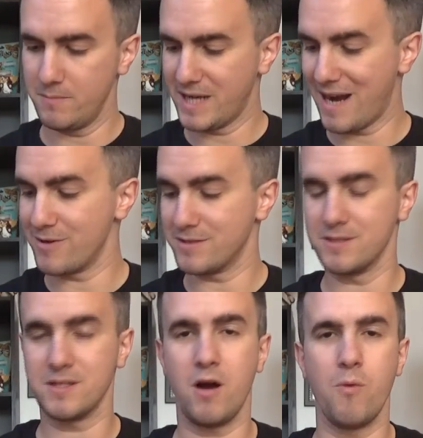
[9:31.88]

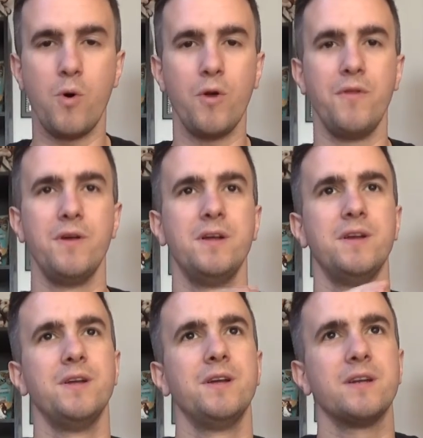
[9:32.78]
characters that I want,
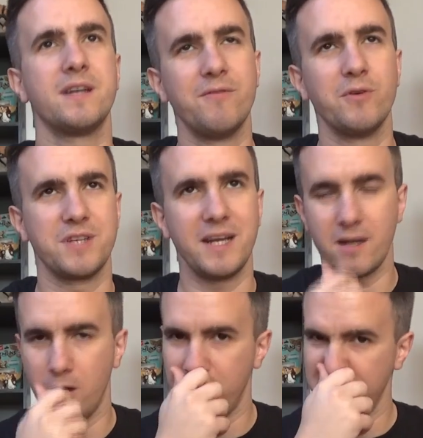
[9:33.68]
give or take
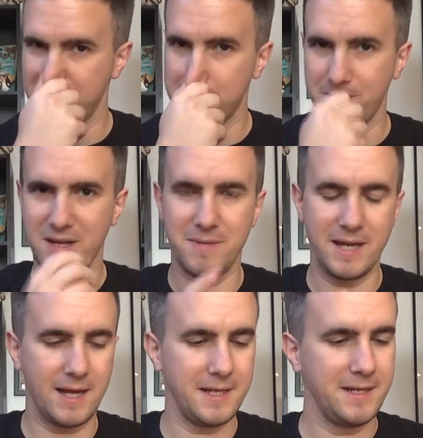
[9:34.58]
half a dozen, maybe
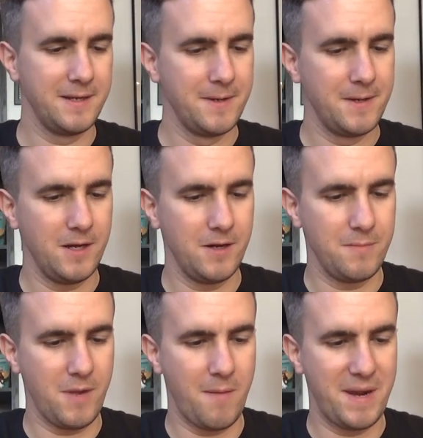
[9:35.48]
8.
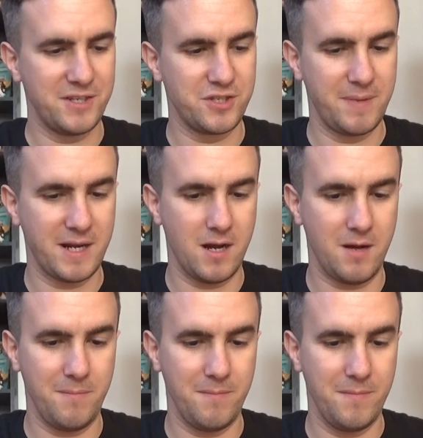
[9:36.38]
I managed to pick
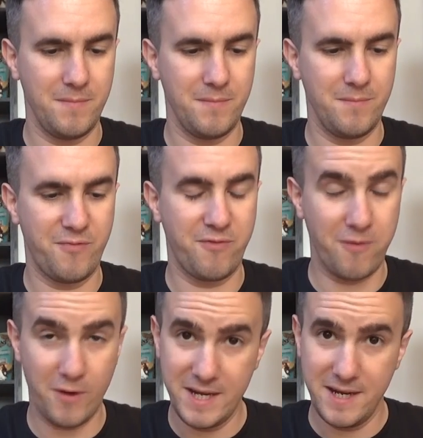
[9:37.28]
up
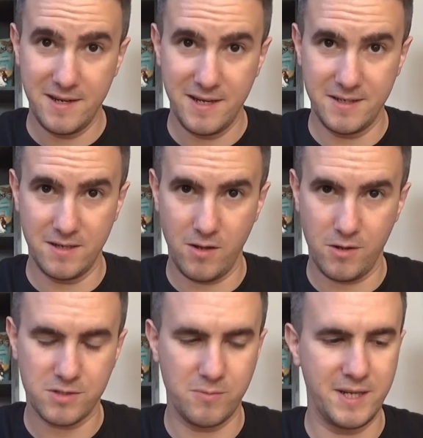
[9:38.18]
3 in the
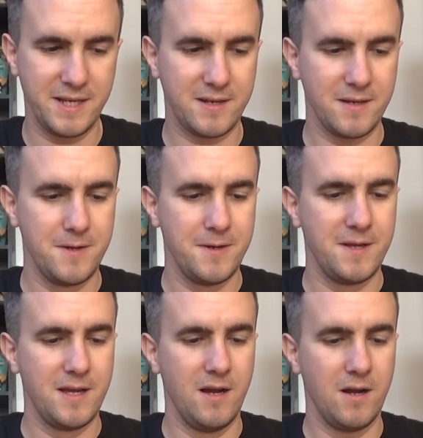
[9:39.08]
last week,
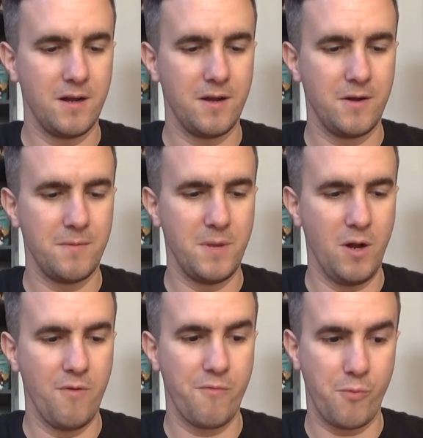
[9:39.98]

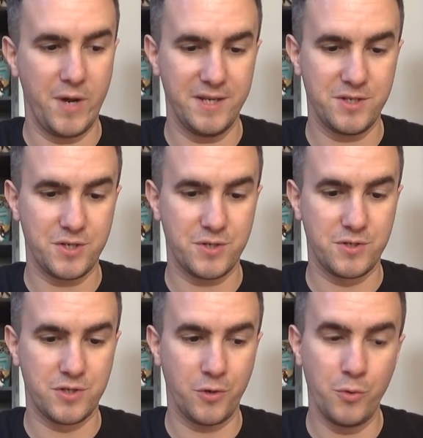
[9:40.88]
of which
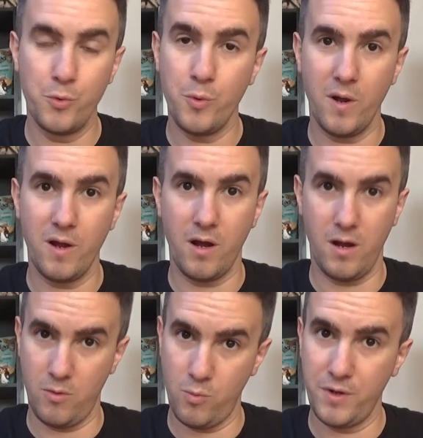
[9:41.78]
2
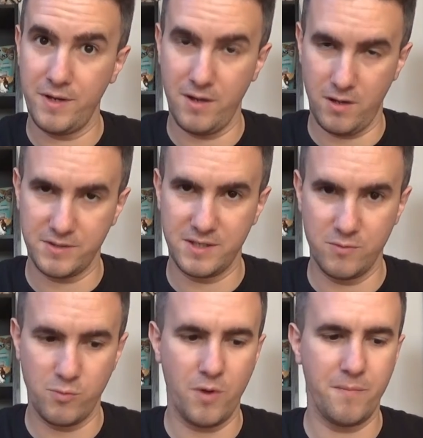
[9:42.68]
I
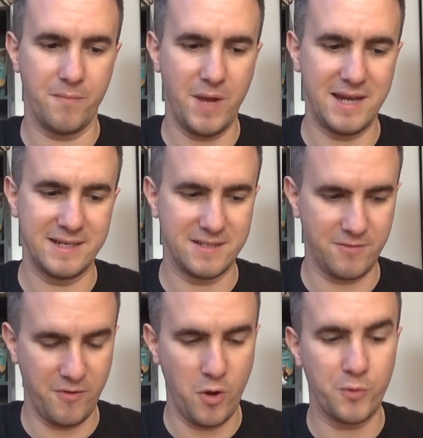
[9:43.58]
did want, and the
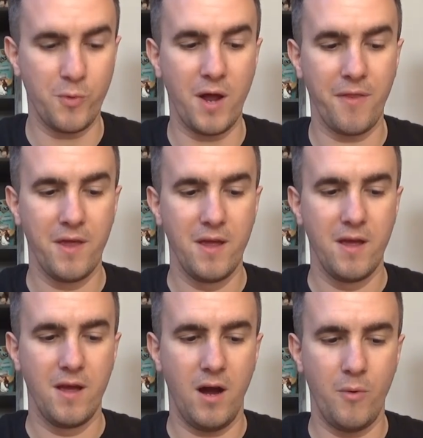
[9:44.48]
third one
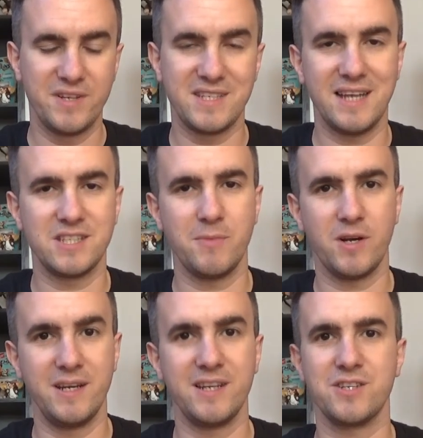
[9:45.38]
I wanted to add to my
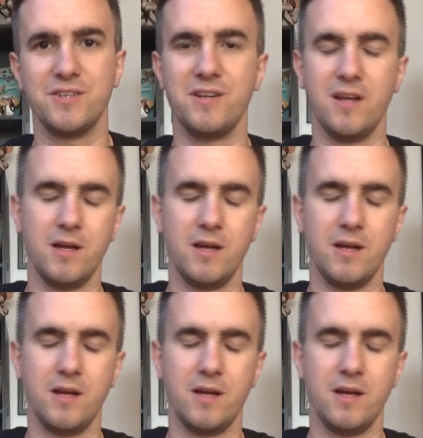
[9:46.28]
collection